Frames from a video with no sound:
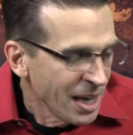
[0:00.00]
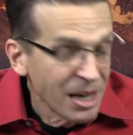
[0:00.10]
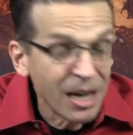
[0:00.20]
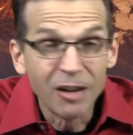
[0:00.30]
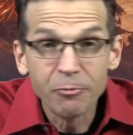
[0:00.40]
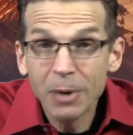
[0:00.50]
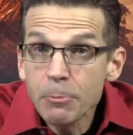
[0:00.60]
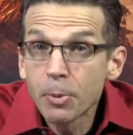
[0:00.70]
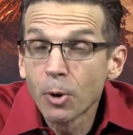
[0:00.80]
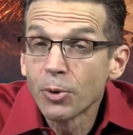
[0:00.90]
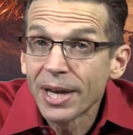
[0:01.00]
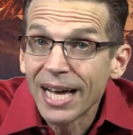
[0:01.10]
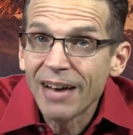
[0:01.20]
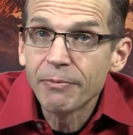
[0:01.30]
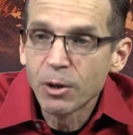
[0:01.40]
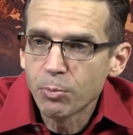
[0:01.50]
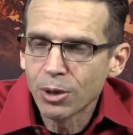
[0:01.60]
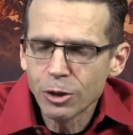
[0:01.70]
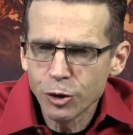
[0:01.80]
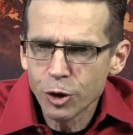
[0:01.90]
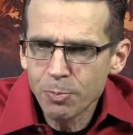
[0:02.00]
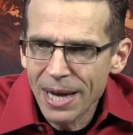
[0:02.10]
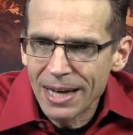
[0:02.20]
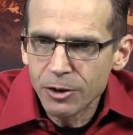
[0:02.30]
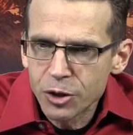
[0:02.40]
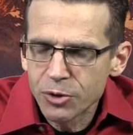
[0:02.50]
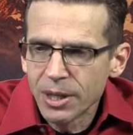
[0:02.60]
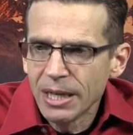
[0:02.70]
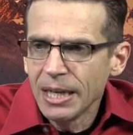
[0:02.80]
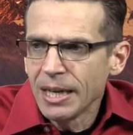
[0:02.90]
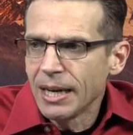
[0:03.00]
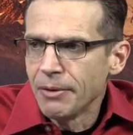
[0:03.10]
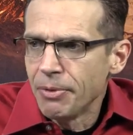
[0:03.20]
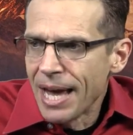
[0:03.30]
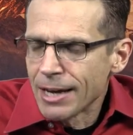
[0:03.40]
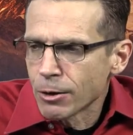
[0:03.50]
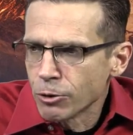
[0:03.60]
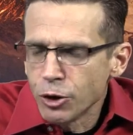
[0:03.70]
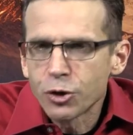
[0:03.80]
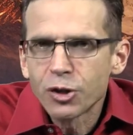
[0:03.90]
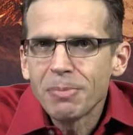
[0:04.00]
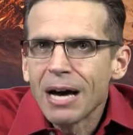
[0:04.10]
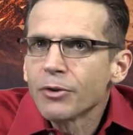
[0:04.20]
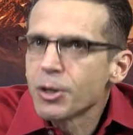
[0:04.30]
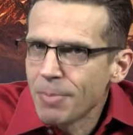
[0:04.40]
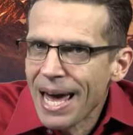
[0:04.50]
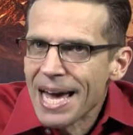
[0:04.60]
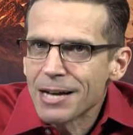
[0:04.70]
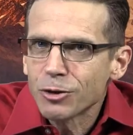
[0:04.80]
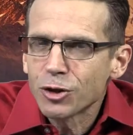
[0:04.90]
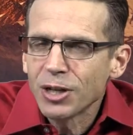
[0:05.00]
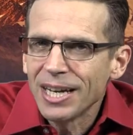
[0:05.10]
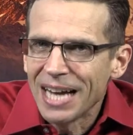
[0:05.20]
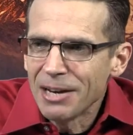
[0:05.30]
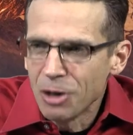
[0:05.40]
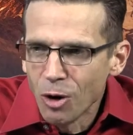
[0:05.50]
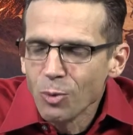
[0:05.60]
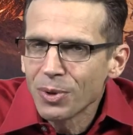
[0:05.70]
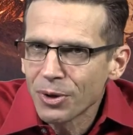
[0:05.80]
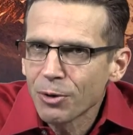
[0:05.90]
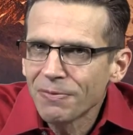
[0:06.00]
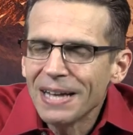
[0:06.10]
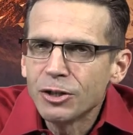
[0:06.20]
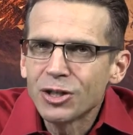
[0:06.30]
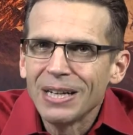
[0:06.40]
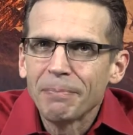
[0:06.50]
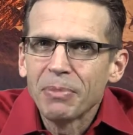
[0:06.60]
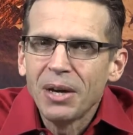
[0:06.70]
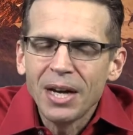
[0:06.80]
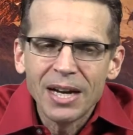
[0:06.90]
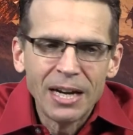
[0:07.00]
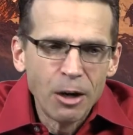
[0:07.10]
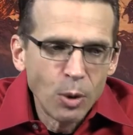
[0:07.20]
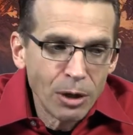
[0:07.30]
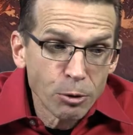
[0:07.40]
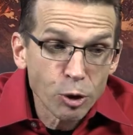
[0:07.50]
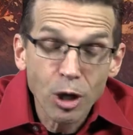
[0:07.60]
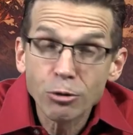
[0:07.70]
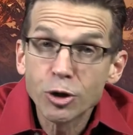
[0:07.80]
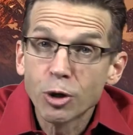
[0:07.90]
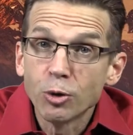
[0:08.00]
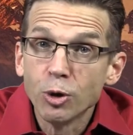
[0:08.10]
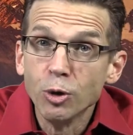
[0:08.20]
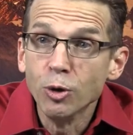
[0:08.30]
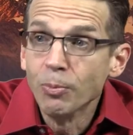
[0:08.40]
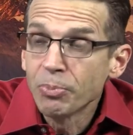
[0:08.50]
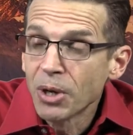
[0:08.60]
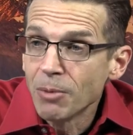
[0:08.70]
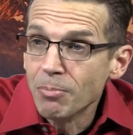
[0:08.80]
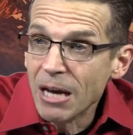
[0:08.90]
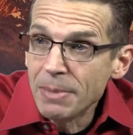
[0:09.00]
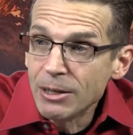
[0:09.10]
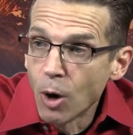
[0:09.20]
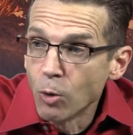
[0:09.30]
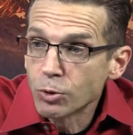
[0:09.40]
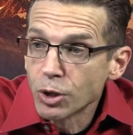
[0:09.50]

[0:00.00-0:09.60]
of people that have their precious pets that are just about to pass. And I know what they're facing. And I know others also who maybe don't